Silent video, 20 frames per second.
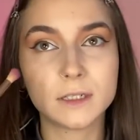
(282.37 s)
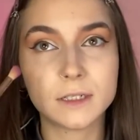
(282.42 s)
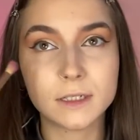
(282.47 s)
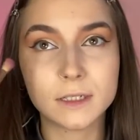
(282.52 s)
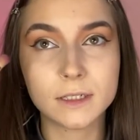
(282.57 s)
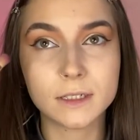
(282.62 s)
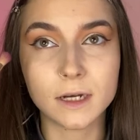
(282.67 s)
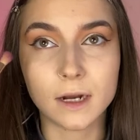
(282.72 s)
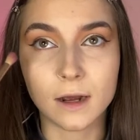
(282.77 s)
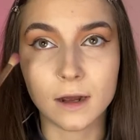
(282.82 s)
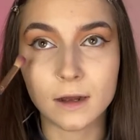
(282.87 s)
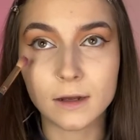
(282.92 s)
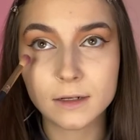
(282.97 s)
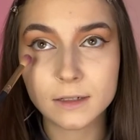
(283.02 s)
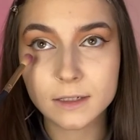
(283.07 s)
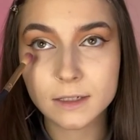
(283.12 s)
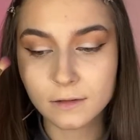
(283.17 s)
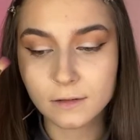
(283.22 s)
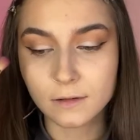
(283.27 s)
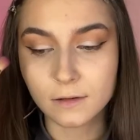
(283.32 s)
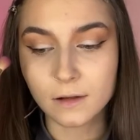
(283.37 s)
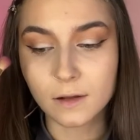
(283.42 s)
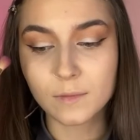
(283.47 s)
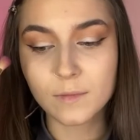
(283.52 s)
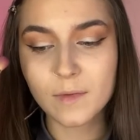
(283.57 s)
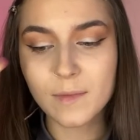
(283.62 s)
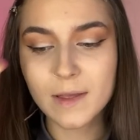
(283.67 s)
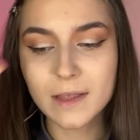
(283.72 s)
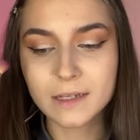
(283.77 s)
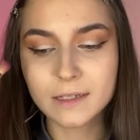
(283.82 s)
to start. I'm a
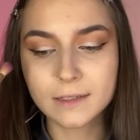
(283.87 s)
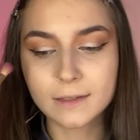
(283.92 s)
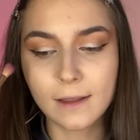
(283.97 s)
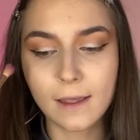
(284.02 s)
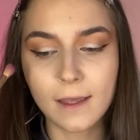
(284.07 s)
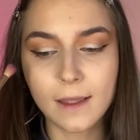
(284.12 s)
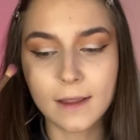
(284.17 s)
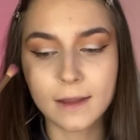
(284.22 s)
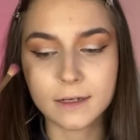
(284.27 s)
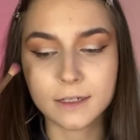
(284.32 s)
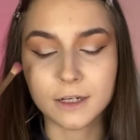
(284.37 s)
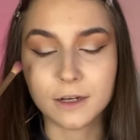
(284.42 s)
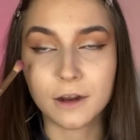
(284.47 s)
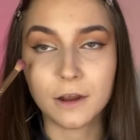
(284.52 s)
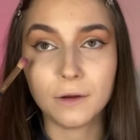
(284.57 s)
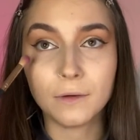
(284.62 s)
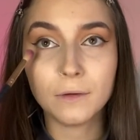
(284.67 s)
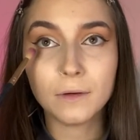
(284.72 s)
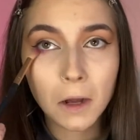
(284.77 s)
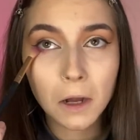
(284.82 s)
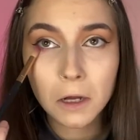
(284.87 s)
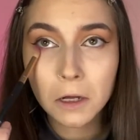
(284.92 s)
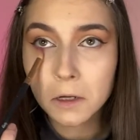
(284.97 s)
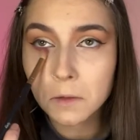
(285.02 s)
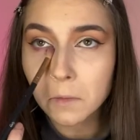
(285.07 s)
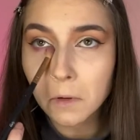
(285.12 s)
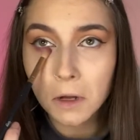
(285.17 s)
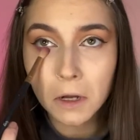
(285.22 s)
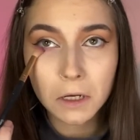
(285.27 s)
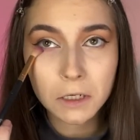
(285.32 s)
bit scared, you know. I just
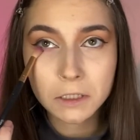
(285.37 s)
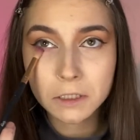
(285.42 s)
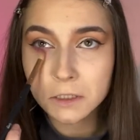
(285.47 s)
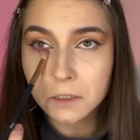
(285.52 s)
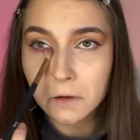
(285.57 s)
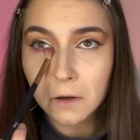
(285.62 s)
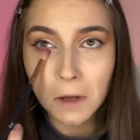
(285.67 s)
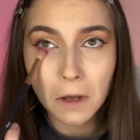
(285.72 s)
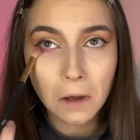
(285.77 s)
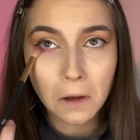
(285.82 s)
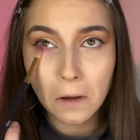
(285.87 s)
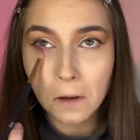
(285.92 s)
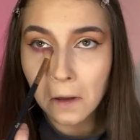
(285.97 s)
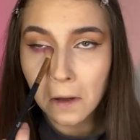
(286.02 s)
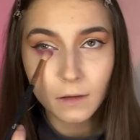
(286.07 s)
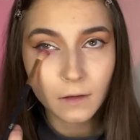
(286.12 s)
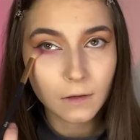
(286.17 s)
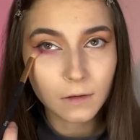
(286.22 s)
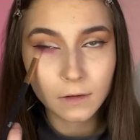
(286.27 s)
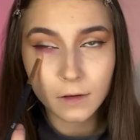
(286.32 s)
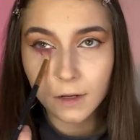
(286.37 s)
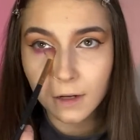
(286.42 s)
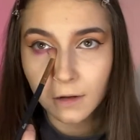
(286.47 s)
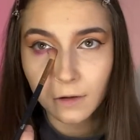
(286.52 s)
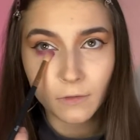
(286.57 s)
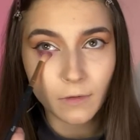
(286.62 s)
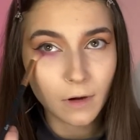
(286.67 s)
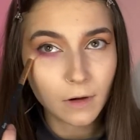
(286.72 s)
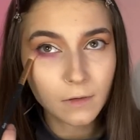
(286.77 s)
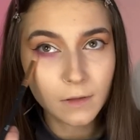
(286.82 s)
put it straight on the
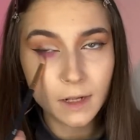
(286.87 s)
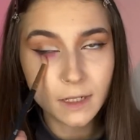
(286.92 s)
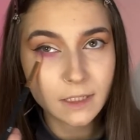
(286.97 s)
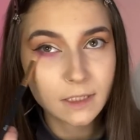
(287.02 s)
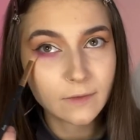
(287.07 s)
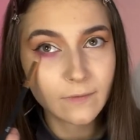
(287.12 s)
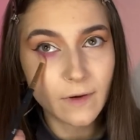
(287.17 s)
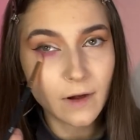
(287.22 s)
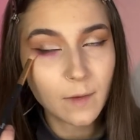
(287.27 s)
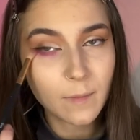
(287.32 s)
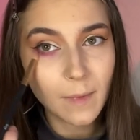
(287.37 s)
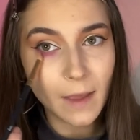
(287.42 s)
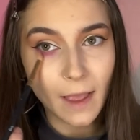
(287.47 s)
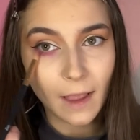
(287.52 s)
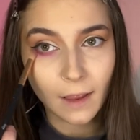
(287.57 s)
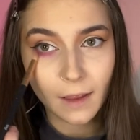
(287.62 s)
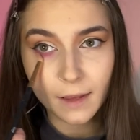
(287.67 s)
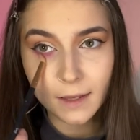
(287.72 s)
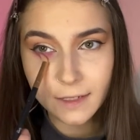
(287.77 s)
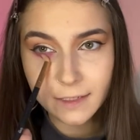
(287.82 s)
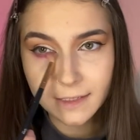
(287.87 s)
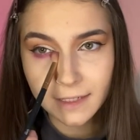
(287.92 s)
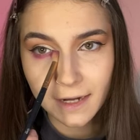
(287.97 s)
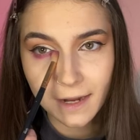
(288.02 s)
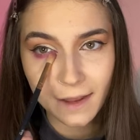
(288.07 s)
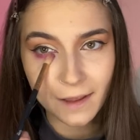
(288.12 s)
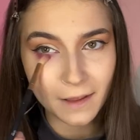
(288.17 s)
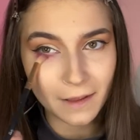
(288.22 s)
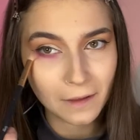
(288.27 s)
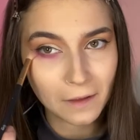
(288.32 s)
under eye. Well, that's very pink, isn't
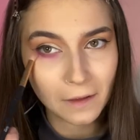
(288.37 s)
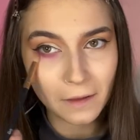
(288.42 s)
it?